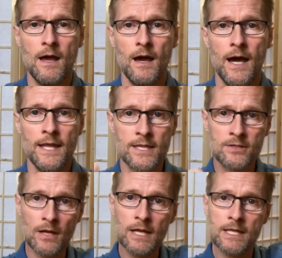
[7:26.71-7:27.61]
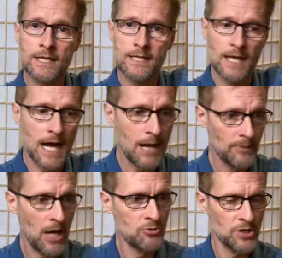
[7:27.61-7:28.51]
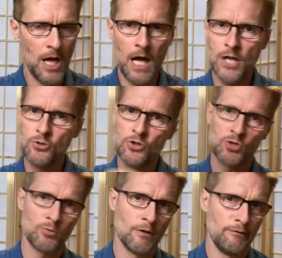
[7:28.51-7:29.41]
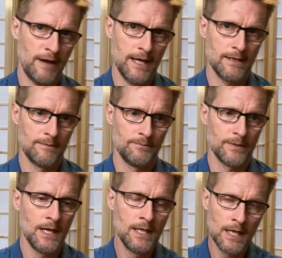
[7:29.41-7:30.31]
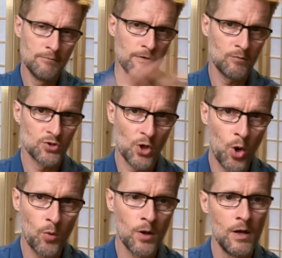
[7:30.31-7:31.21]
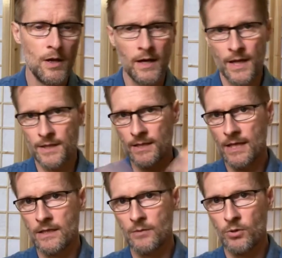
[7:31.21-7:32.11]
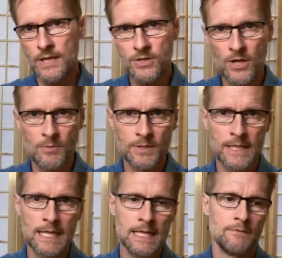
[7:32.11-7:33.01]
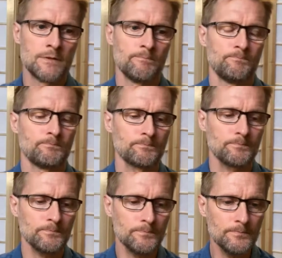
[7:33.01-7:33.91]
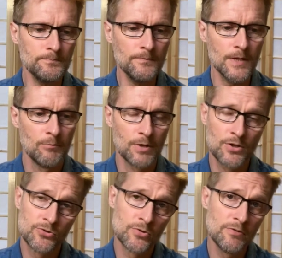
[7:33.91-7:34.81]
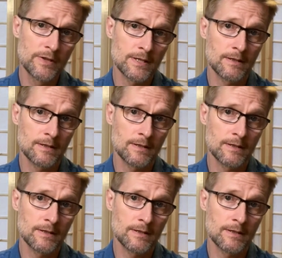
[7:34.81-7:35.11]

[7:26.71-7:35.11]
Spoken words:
And then suddenly he takes the arm down and says, you just want to fight. And everything was over, and in the end the police comes and he leaves. But the truth is,